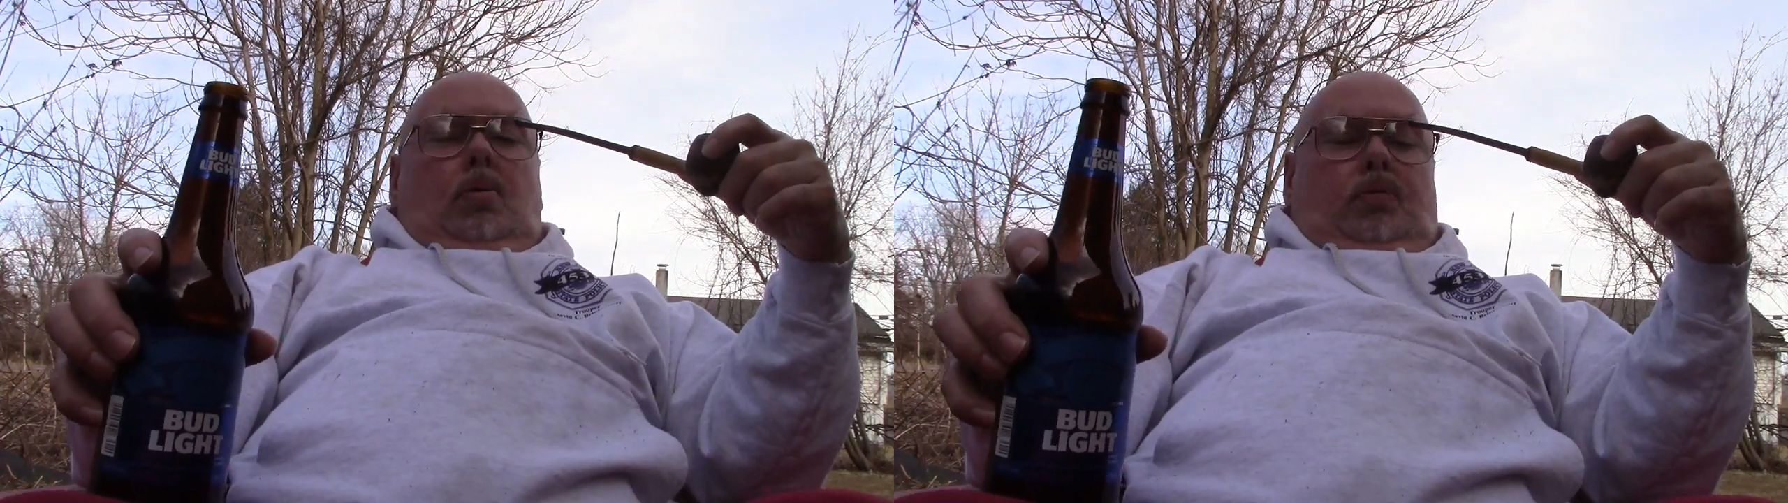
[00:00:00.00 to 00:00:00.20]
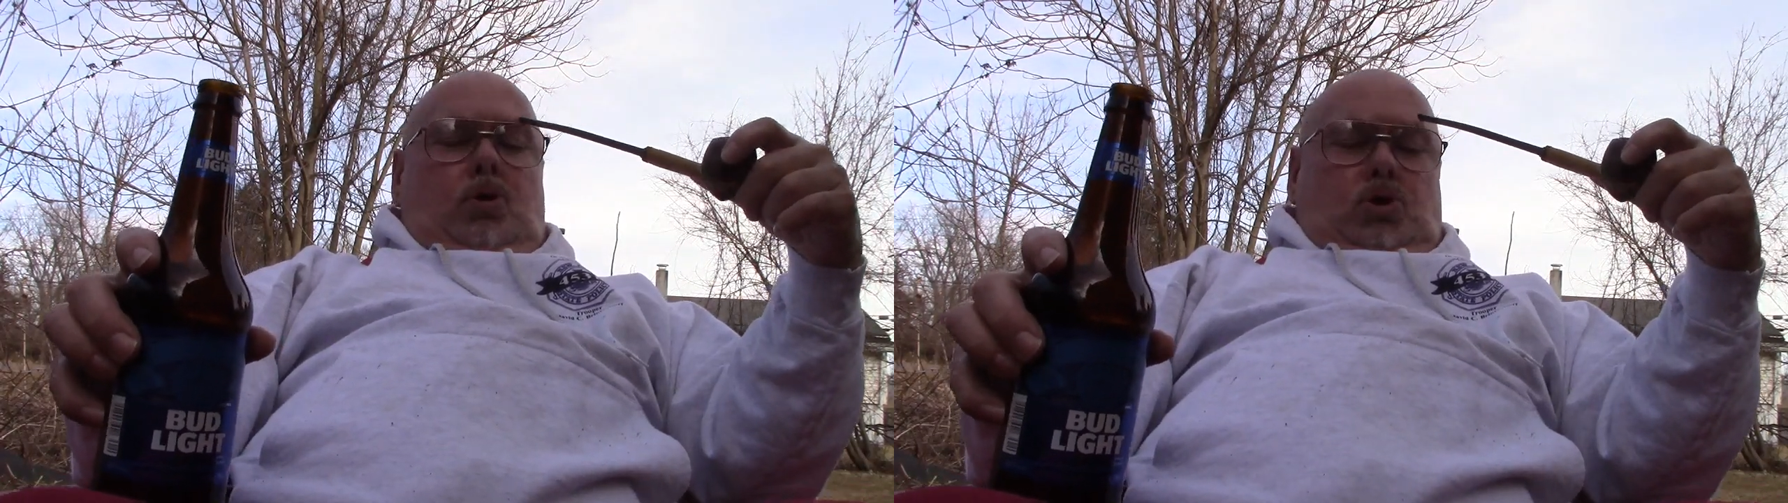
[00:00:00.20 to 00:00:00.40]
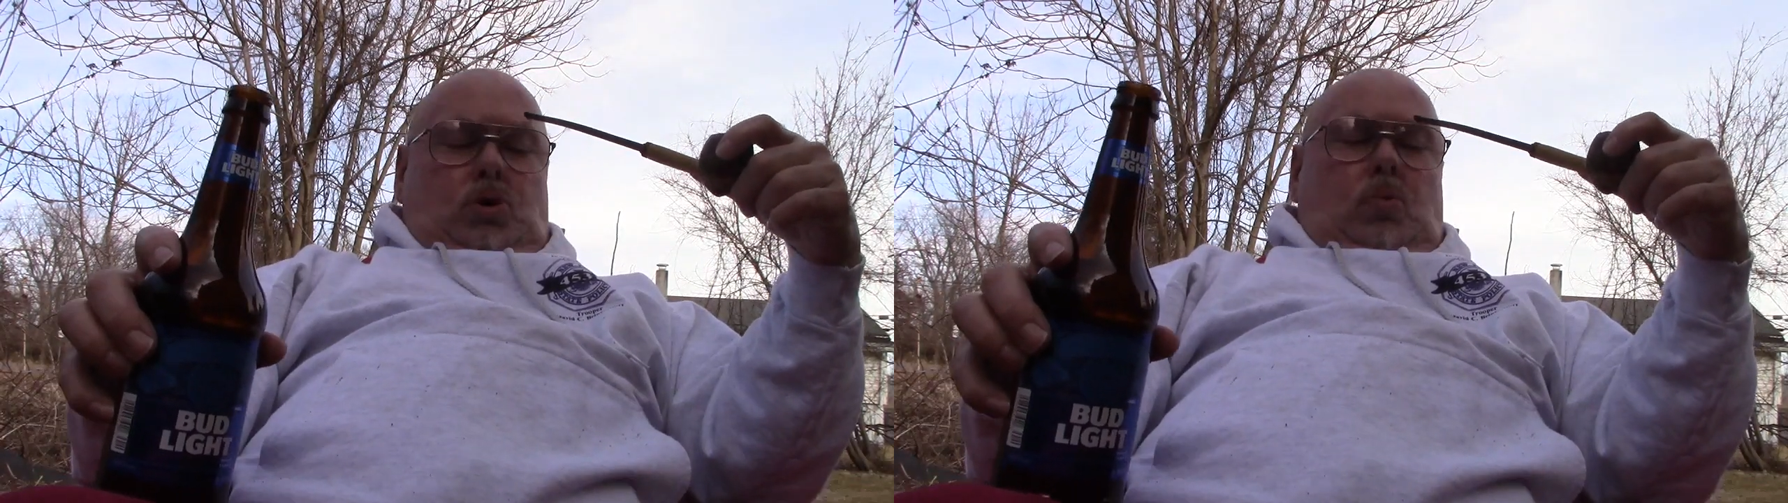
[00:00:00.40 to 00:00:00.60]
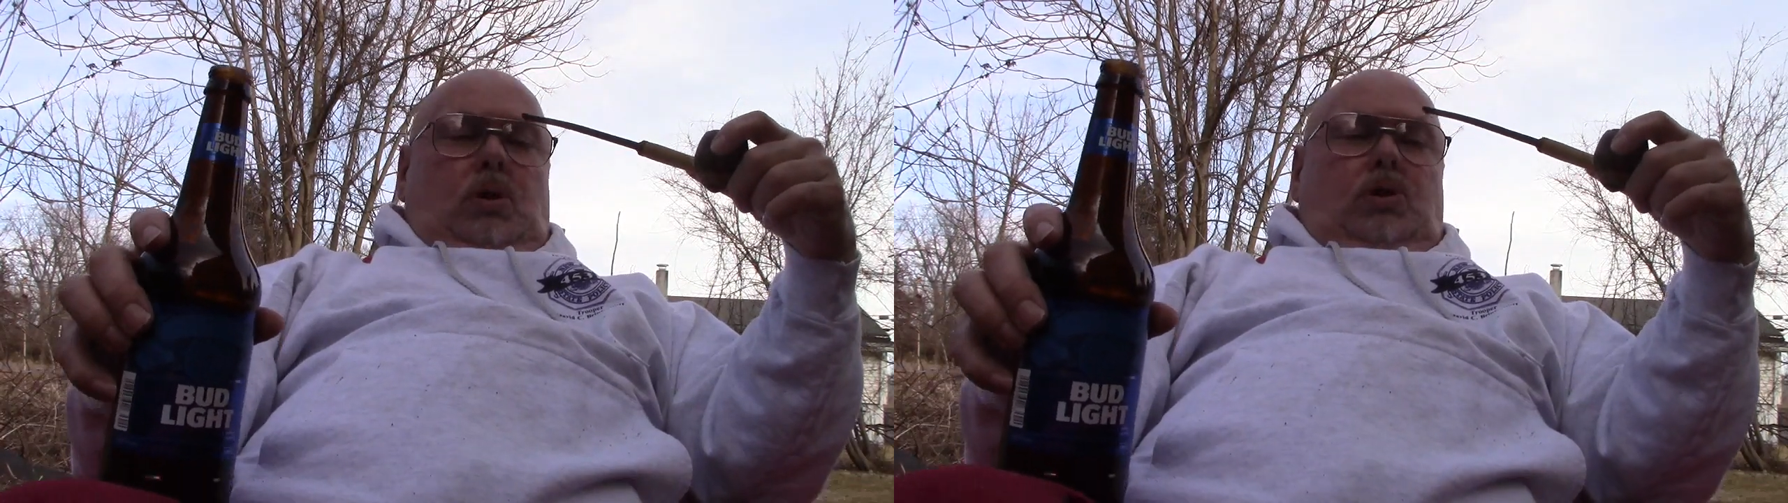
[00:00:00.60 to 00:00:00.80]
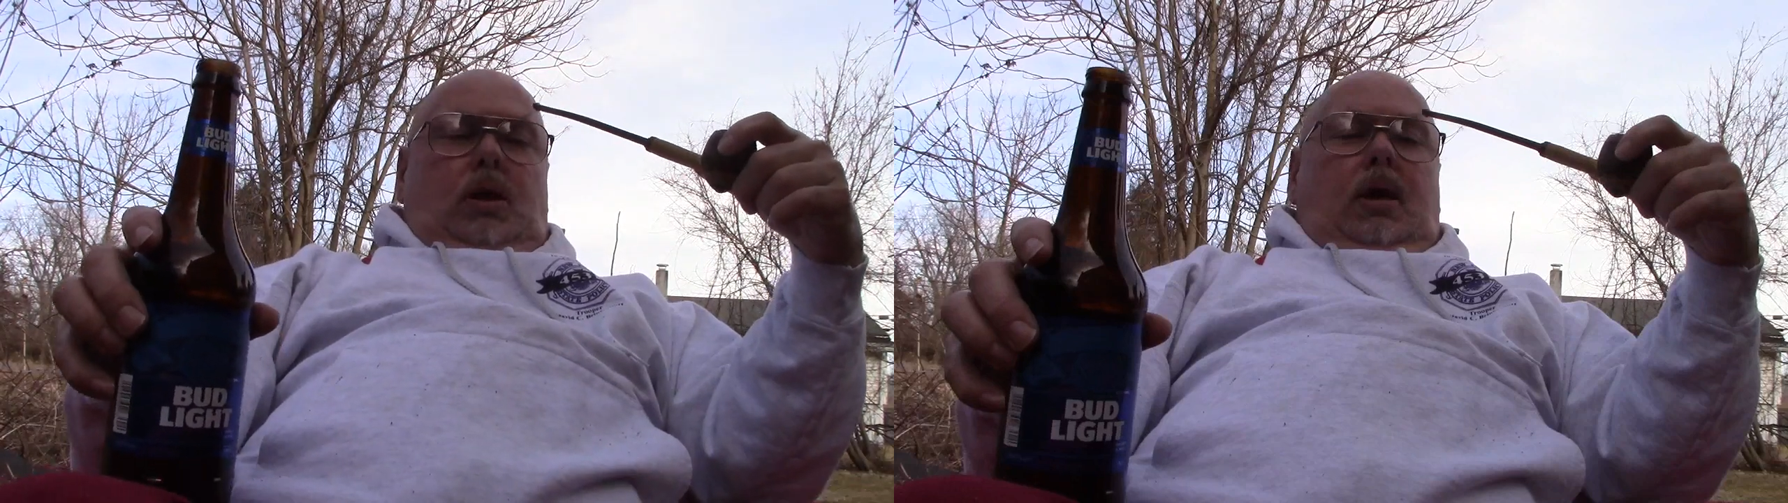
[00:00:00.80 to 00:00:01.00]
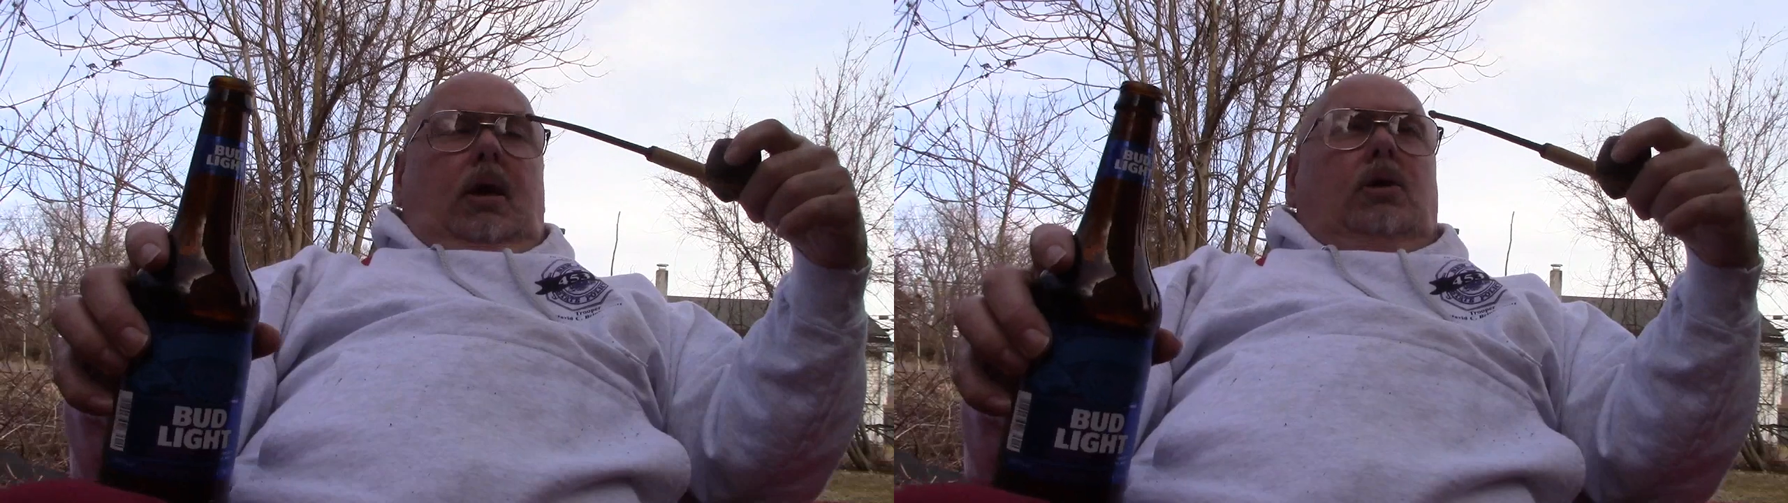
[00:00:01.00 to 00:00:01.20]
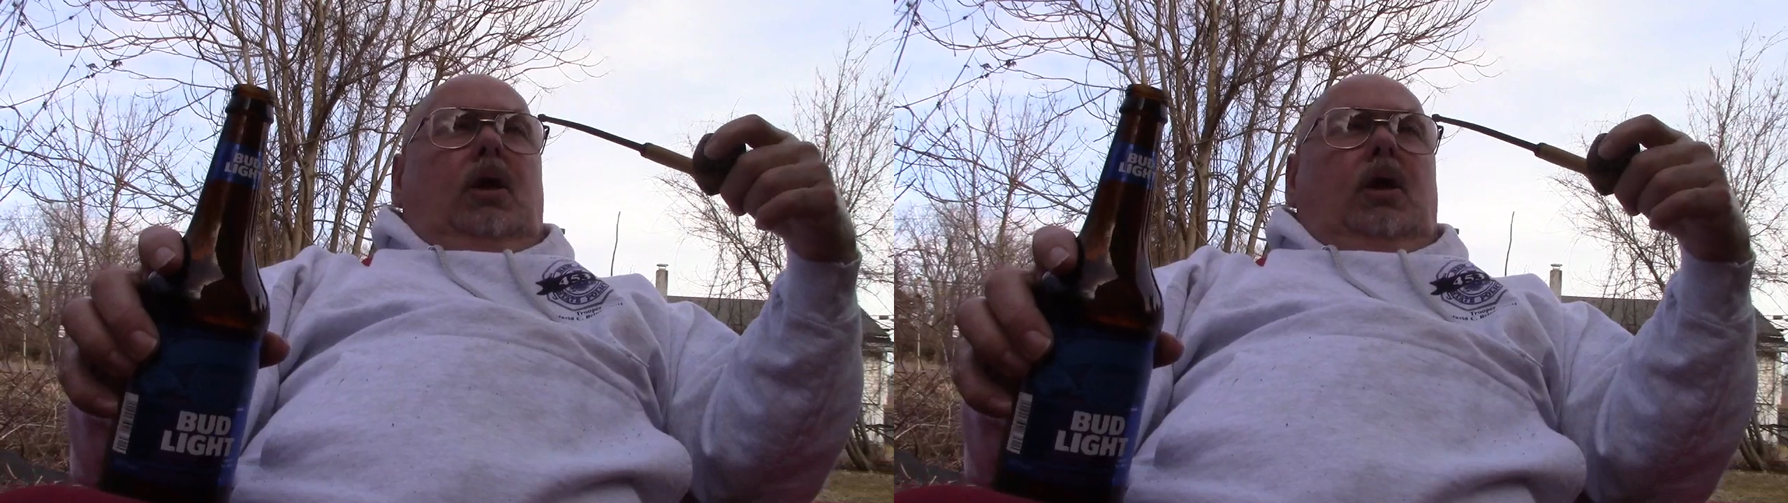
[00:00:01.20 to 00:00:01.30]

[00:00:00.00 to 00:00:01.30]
the future once I get it